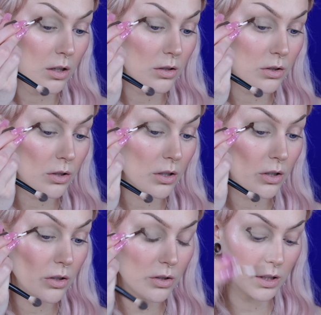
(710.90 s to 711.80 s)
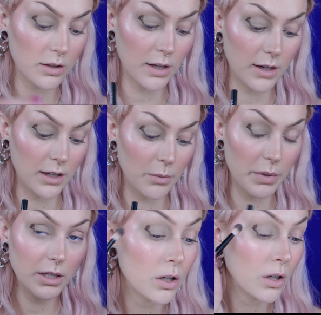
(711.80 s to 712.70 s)
Just going to use a tiny
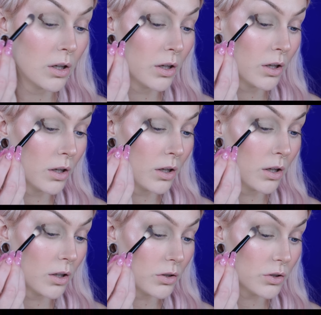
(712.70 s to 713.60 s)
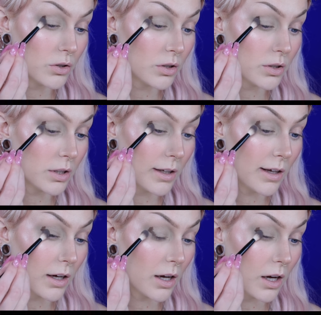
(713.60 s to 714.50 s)
bit just to see
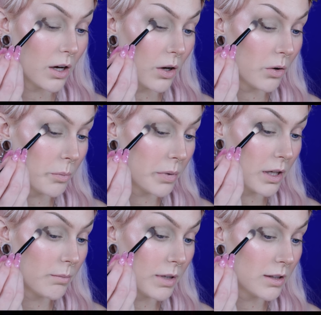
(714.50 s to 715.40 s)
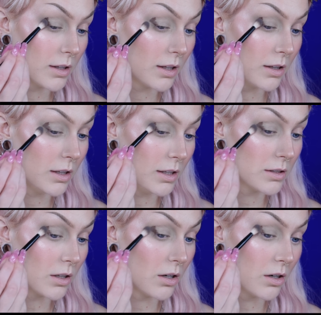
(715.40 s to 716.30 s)
how pigmented
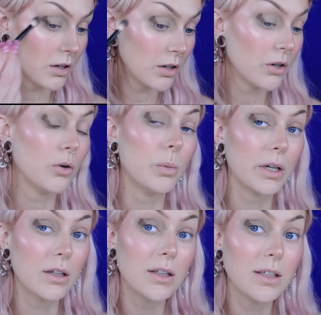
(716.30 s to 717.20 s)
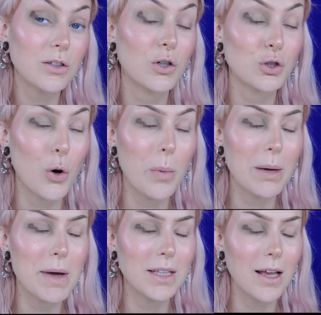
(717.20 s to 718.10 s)
these are. Oh my god, these are so
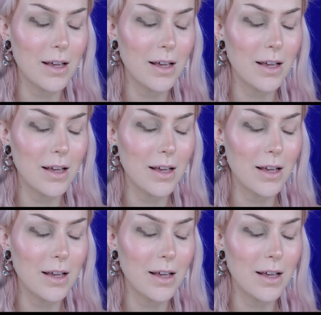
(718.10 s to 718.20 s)
pigmented.